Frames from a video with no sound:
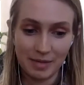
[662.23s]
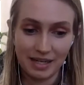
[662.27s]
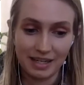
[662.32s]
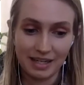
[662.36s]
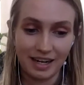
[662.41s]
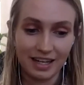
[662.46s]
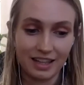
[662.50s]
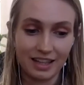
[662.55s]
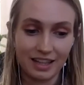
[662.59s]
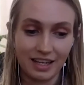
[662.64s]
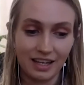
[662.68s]

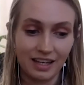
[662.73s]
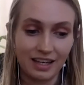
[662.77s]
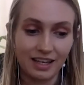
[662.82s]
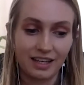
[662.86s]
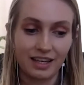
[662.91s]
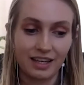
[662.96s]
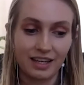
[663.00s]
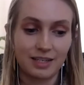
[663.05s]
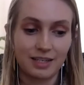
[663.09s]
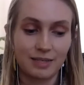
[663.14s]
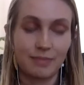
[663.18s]
I think,
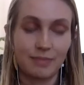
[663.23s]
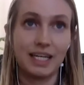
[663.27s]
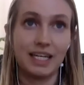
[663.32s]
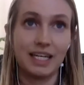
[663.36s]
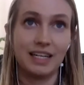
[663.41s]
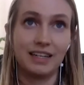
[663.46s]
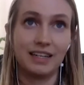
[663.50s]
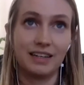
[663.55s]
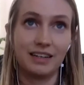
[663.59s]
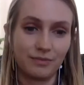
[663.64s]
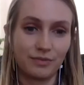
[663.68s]
has
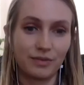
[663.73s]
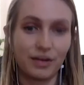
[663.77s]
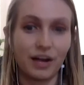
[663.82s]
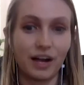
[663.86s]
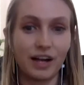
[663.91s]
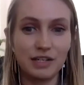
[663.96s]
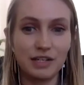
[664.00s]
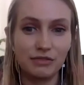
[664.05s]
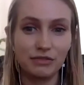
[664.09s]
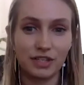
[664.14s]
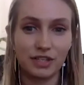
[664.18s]
been
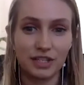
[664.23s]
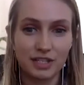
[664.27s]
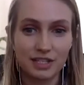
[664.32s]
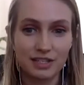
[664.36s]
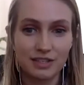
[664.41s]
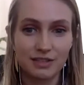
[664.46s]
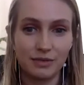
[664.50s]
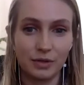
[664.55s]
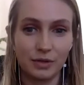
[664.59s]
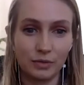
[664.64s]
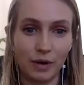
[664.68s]
kind of
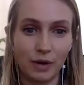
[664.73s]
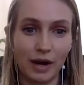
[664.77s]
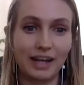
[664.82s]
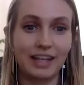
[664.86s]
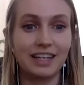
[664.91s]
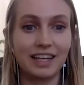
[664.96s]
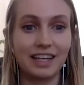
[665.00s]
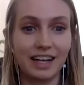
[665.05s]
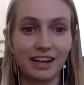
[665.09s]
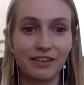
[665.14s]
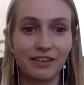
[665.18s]
this
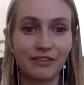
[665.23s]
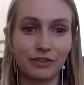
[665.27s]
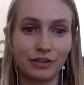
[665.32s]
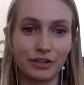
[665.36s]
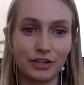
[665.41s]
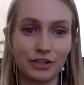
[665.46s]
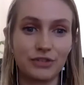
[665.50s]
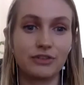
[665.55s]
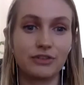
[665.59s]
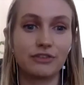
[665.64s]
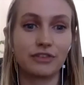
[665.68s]
reckoning for
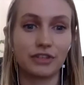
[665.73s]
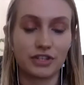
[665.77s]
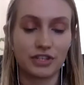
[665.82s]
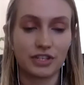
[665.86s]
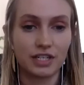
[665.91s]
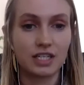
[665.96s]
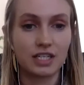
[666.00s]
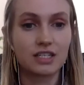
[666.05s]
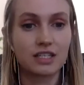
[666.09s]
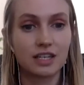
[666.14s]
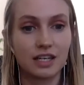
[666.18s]

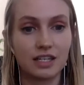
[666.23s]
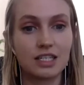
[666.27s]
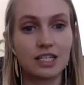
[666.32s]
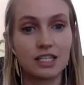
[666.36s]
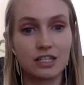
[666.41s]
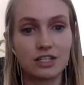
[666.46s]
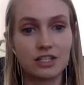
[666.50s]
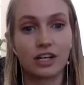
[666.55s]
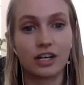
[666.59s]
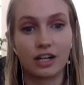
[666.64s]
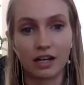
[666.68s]
universities and
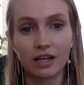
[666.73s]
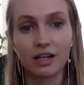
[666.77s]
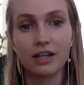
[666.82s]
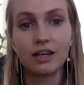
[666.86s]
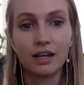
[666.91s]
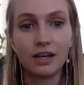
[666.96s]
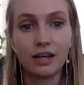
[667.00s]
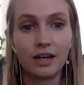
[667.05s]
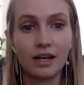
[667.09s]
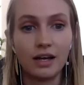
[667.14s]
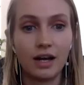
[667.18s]
teaching.
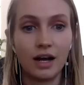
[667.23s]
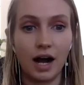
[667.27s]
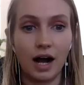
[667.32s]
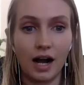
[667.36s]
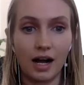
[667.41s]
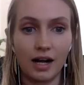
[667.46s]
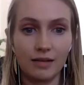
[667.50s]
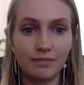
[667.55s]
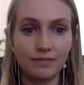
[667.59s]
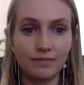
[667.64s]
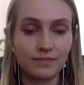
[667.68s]

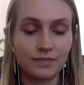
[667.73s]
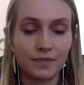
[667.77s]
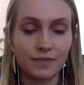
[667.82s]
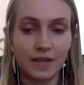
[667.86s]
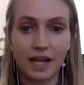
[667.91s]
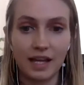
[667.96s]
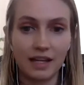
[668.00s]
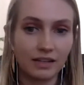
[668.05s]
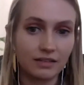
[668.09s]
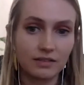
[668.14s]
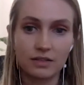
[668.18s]

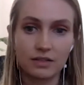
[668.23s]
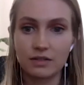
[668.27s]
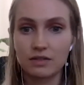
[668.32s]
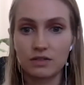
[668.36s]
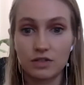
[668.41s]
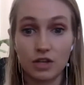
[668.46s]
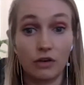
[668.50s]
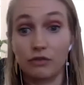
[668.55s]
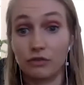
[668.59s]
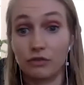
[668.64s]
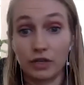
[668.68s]
And
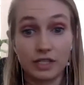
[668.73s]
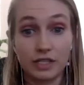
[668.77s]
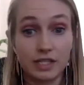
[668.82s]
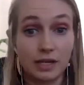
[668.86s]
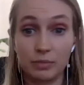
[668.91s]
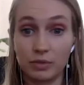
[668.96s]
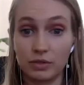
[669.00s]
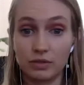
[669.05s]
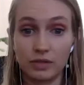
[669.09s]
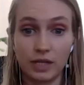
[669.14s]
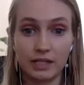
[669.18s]
so, for
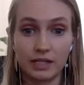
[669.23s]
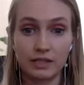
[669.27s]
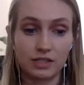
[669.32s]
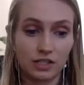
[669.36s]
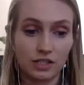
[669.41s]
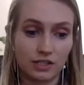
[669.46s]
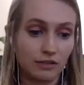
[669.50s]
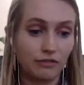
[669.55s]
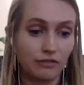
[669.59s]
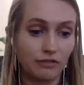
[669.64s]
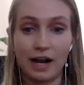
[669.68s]
example, like
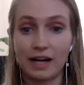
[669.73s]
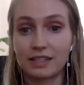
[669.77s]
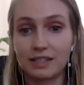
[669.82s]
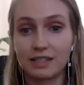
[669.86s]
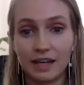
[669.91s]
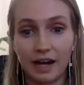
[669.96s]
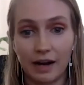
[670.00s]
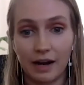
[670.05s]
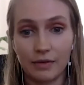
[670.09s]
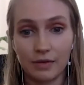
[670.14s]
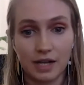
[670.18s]
just the fact
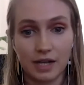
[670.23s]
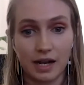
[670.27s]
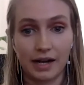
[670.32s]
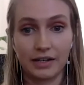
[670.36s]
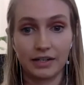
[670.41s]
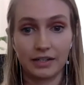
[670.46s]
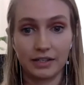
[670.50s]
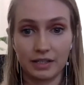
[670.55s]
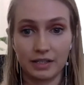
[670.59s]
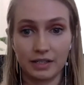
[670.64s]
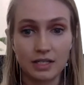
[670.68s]
that I was
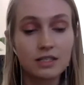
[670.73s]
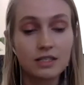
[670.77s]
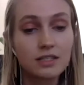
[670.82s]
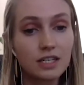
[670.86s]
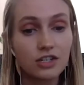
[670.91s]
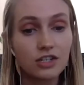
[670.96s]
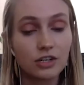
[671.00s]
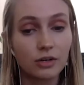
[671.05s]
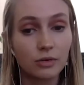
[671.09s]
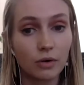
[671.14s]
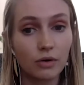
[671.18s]
hired in this
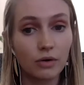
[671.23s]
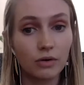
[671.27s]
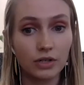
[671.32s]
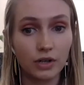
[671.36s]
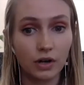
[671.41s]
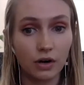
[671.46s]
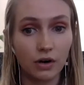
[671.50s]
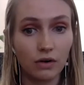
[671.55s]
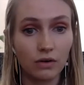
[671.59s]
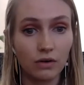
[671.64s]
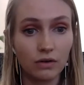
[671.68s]
teaching role at
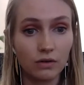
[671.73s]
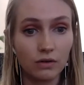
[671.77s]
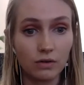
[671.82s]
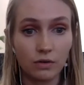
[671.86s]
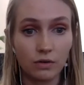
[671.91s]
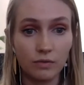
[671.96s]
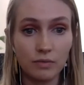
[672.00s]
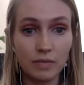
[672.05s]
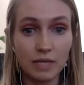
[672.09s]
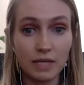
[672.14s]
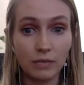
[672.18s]
all,
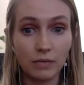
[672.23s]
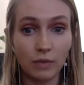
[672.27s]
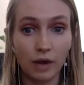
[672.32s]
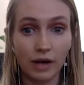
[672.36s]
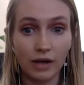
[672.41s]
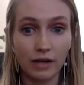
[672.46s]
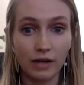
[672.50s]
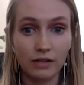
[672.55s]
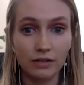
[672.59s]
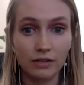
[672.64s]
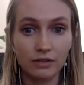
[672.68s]

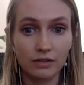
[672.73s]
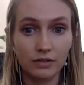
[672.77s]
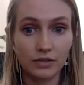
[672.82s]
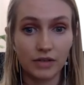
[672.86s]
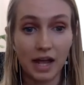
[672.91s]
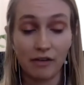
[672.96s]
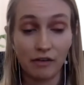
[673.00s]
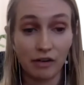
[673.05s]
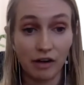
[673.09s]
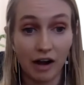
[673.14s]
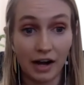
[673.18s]
meanwhile, they
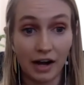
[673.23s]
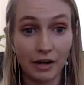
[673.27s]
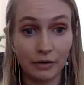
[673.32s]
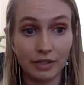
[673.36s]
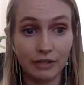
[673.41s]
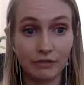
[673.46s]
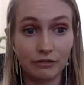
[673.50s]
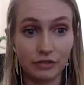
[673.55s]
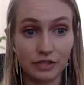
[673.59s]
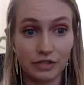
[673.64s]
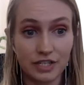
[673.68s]
have a
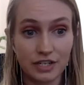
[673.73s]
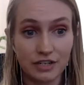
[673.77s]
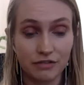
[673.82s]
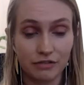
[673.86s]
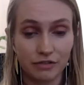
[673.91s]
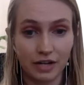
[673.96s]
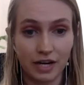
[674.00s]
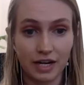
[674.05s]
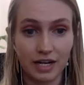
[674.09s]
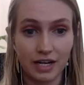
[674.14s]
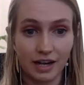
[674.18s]
hiring freeze
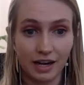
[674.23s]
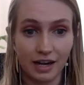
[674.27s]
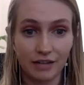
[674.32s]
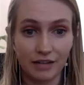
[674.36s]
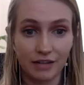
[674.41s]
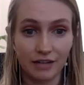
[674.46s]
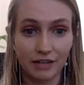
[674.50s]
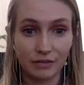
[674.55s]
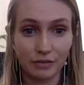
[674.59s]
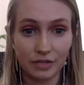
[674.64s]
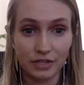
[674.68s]
for any kind of
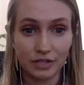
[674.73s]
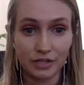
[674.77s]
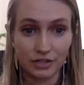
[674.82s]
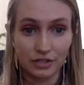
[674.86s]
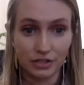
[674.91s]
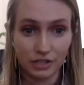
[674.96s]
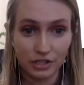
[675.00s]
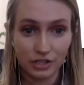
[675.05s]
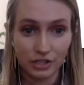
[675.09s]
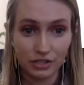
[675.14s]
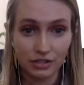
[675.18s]

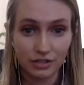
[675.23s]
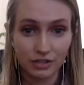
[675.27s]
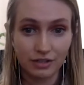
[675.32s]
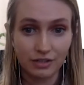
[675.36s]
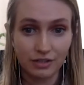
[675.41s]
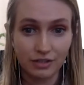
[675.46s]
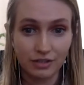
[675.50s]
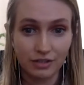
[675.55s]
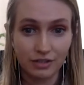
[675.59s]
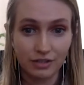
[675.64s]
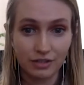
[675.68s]
research
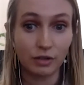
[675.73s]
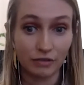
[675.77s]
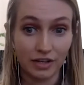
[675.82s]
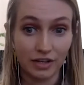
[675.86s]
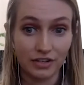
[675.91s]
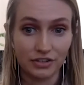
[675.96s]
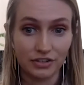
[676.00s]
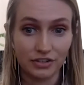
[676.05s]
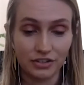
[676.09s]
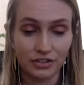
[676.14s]
professors.